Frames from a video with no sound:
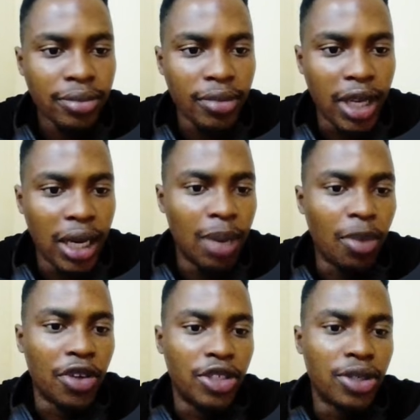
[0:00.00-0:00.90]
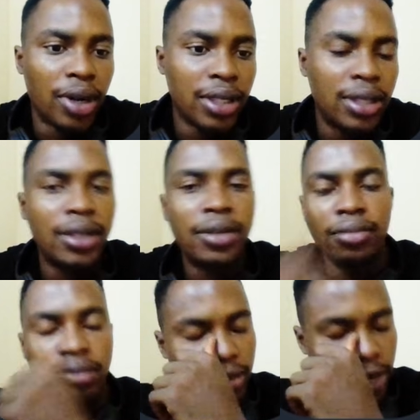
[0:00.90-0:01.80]
LLM of your choice,
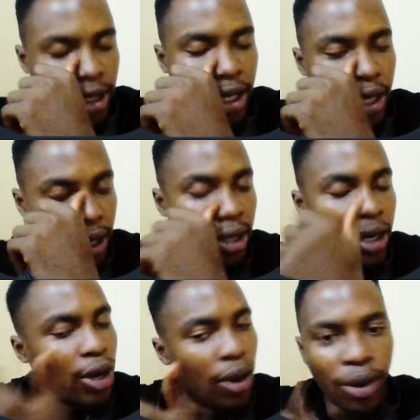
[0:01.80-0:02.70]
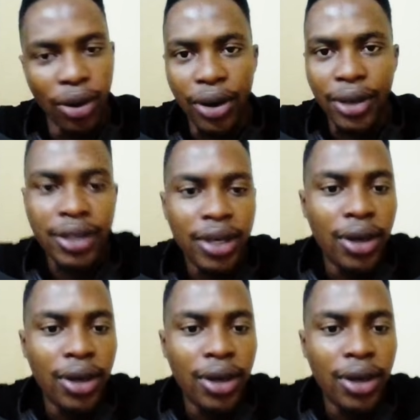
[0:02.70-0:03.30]
say Claude